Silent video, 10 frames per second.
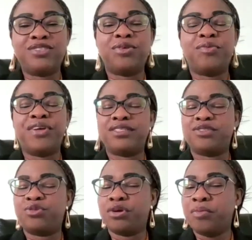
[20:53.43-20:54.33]
to learn to create
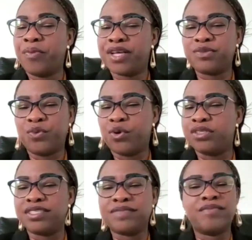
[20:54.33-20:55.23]
strong
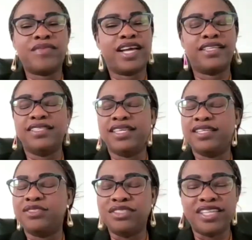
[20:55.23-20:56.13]
passwords, and
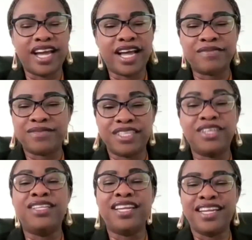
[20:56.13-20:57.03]
they have
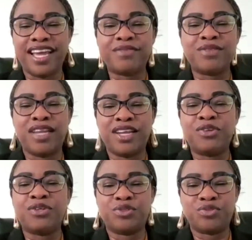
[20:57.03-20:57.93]
to
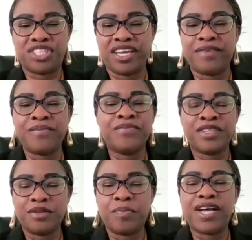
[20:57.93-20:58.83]
learn not to share
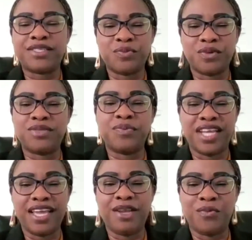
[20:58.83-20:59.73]
the passwords with